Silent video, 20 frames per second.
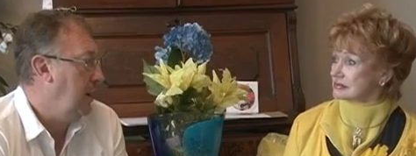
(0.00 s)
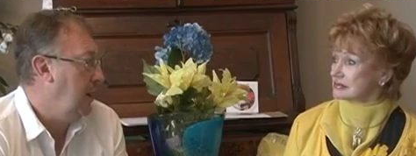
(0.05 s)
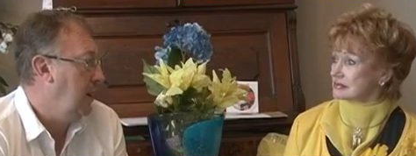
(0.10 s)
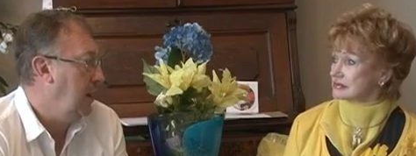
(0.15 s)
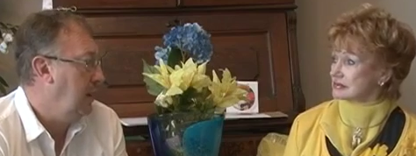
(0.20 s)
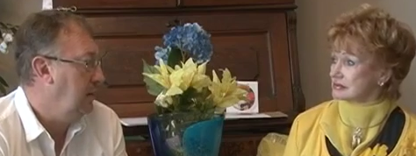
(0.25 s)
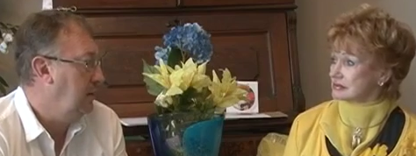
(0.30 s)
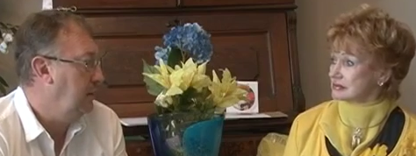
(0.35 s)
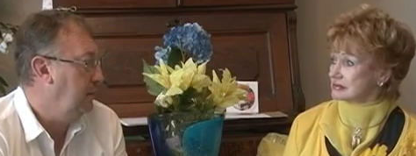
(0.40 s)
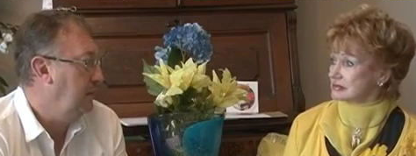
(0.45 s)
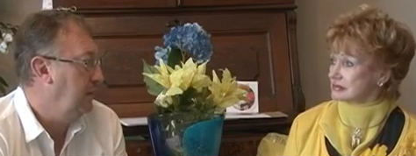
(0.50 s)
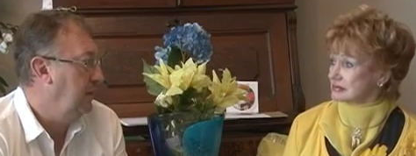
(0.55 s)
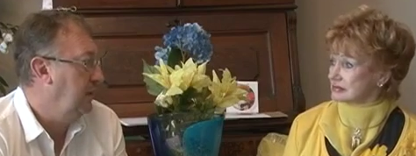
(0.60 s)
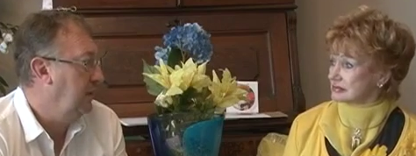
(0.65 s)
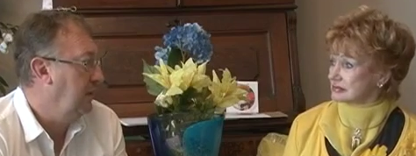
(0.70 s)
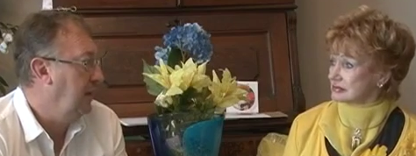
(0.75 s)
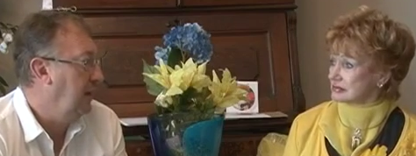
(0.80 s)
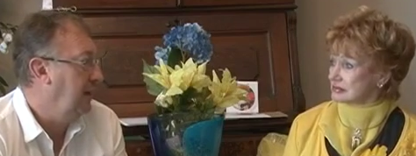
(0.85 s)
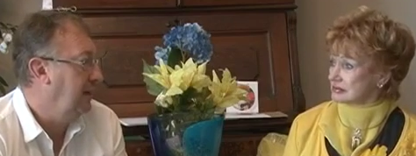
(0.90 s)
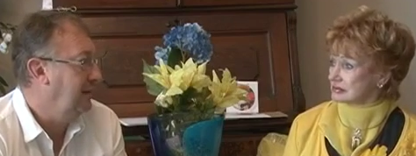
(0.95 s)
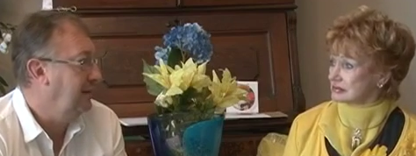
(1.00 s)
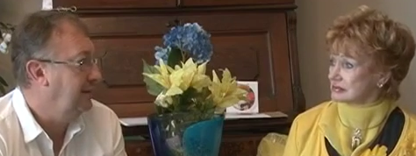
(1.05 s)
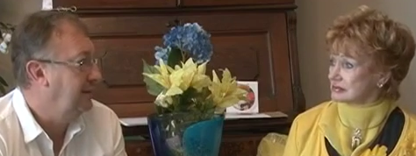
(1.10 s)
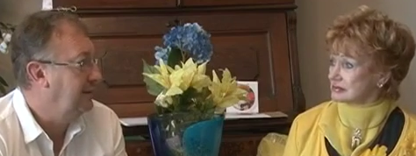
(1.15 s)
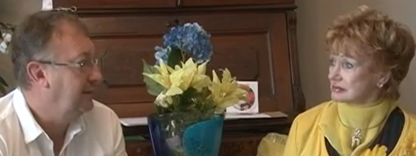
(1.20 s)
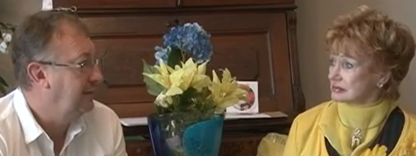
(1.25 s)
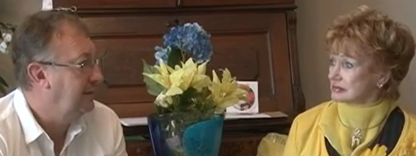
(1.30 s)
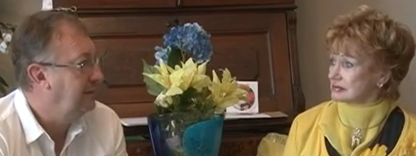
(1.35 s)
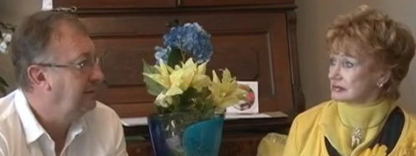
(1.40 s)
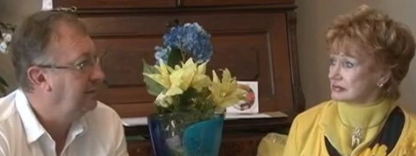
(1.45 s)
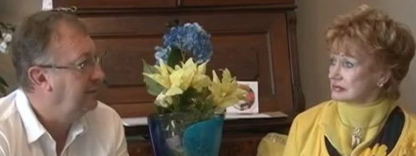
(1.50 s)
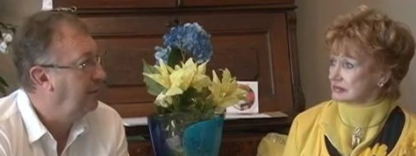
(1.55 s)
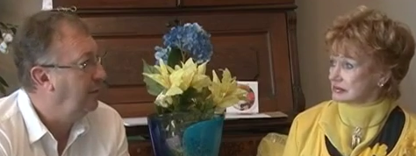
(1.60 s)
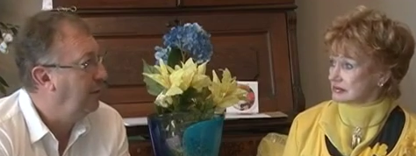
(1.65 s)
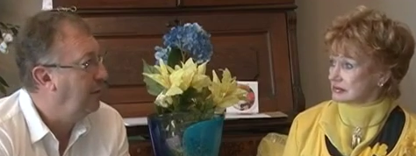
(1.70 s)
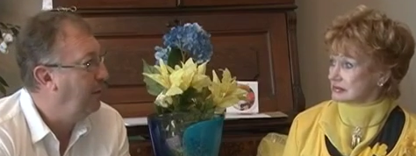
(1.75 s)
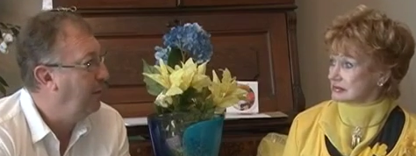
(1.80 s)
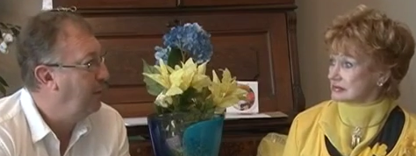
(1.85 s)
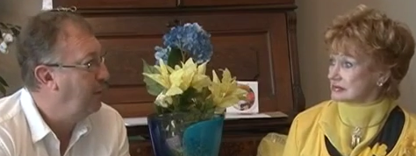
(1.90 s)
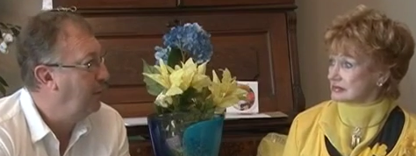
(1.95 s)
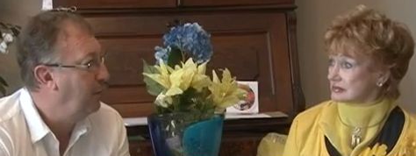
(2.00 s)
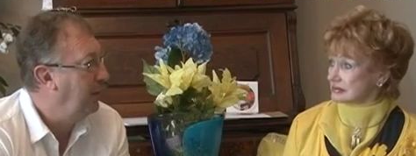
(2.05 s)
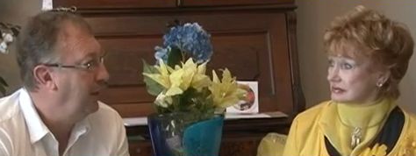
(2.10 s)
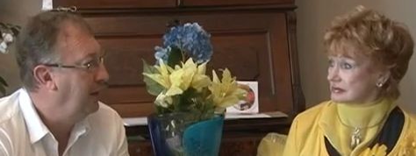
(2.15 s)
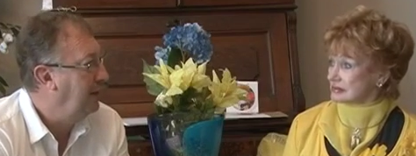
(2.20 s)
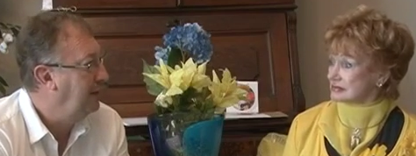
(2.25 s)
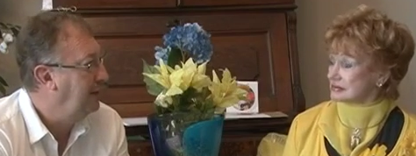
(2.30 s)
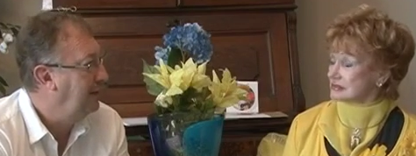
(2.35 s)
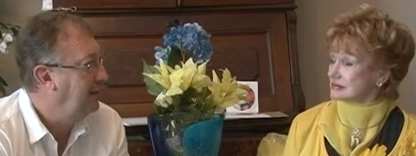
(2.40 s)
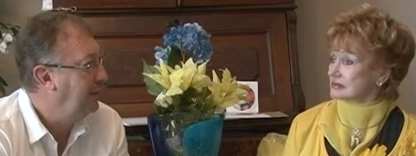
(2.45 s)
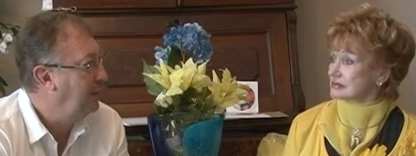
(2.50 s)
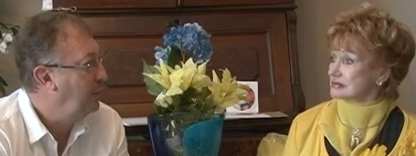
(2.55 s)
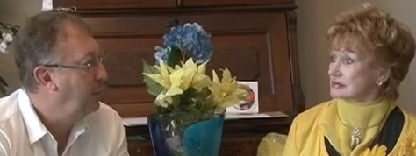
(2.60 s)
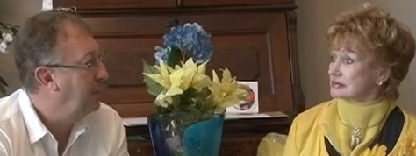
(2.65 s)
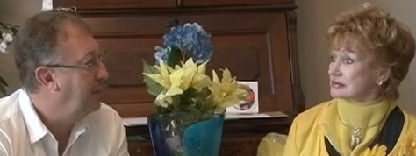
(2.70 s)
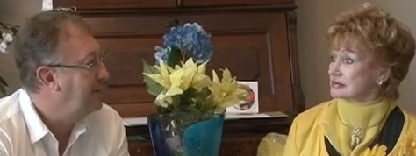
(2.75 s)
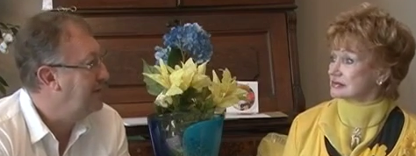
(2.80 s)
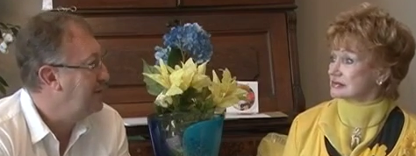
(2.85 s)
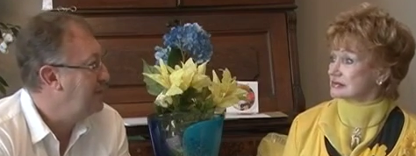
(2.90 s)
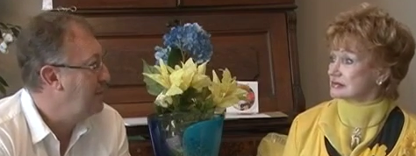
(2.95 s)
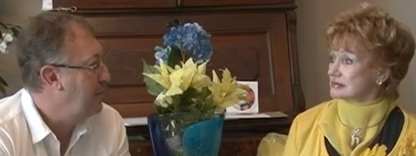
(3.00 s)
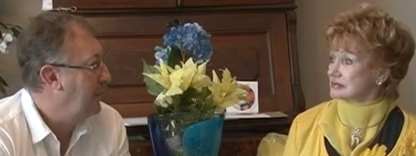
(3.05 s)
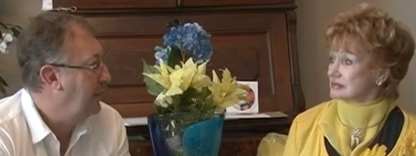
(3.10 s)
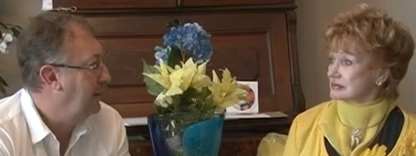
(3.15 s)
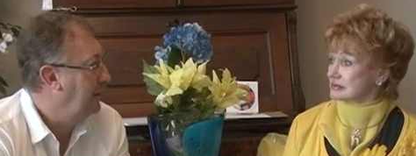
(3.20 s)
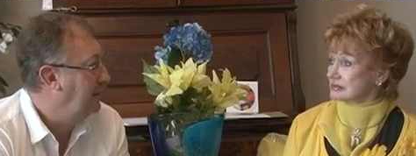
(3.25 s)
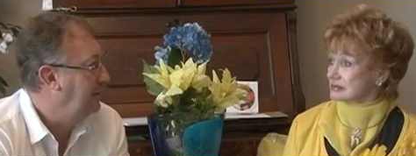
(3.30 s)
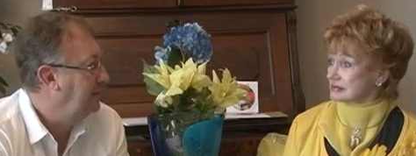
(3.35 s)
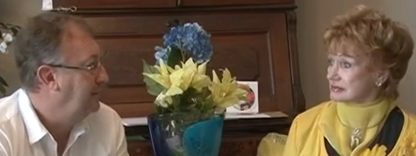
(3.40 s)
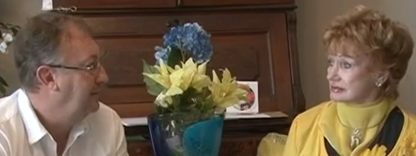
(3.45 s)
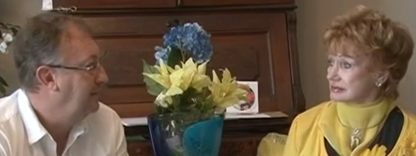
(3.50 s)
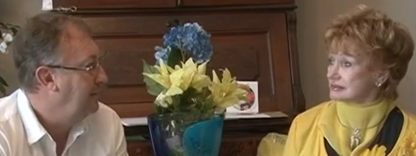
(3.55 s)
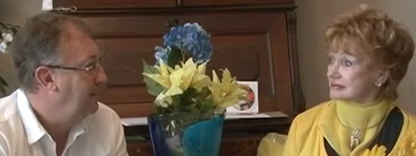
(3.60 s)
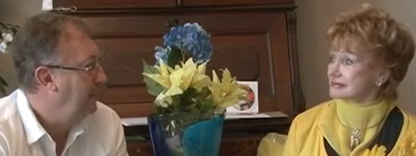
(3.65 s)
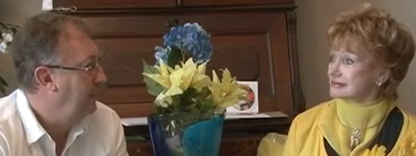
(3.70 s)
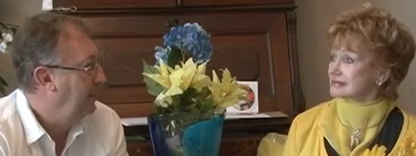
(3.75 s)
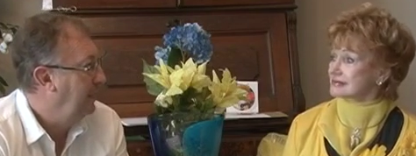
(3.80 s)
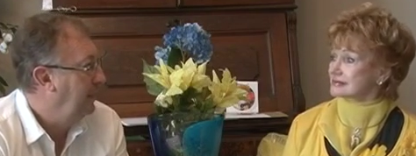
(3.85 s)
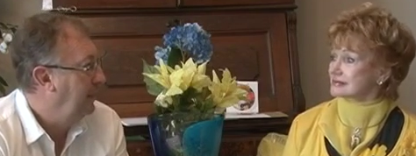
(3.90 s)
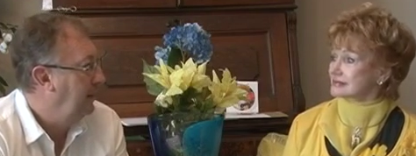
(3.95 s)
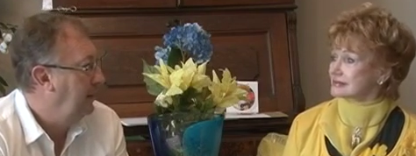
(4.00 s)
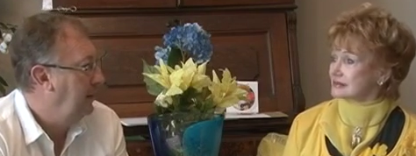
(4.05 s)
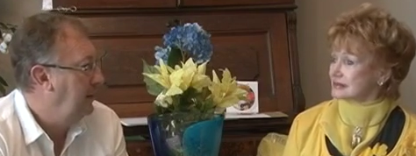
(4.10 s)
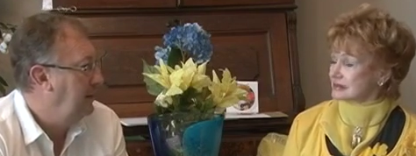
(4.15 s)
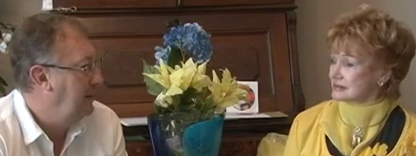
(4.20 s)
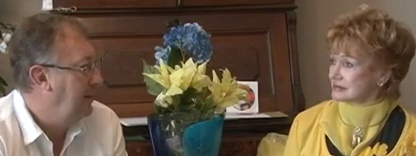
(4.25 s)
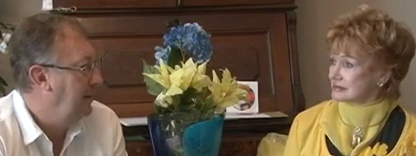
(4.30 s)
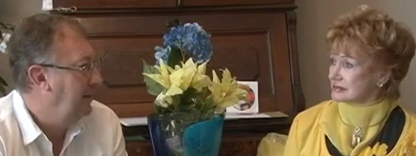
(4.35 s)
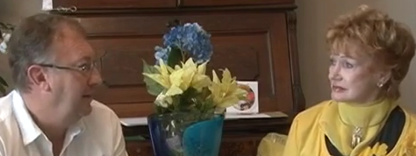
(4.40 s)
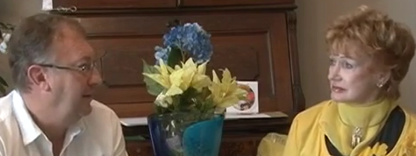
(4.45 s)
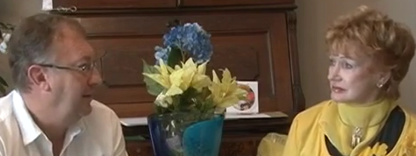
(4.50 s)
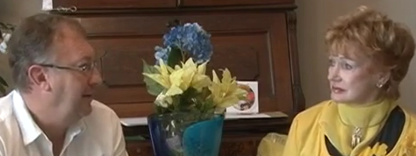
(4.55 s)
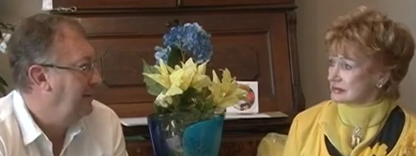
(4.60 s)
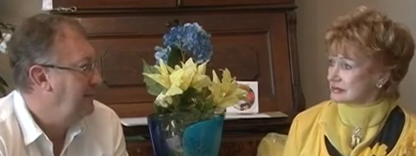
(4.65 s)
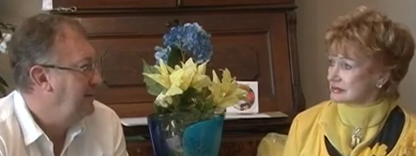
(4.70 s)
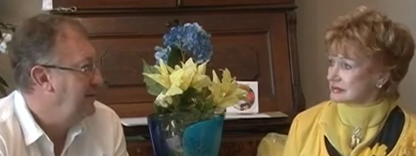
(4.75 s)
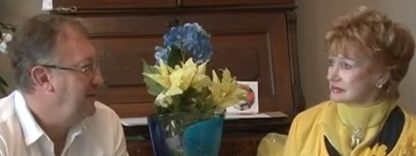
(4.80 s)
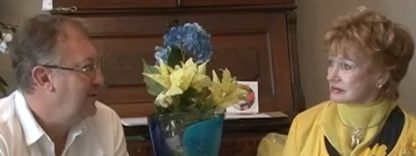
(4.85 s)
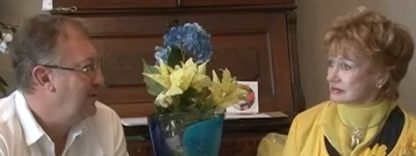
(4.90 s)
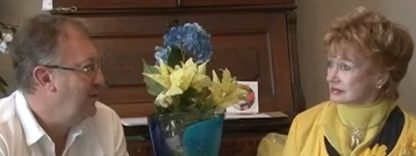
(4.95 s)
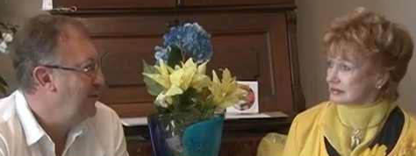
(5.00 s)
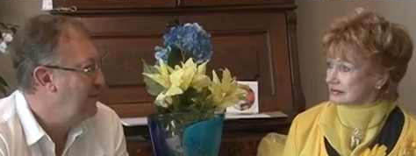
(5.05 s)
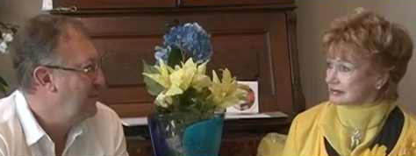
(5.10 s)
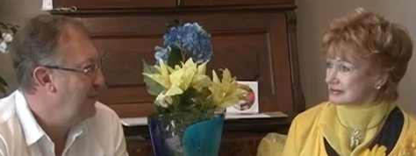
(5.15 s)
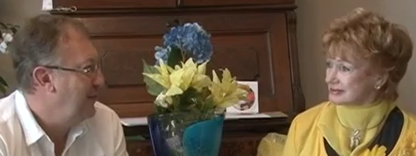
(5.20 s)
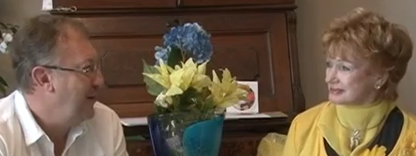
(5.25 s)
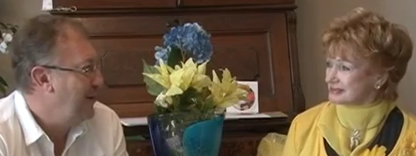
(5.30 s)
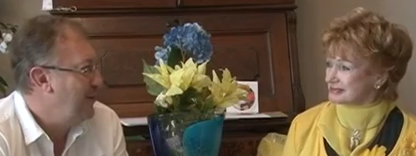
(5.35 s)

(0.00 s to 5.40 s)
Speaker 1: I had to figure out the hard way that it wasn't mine and now I'm determined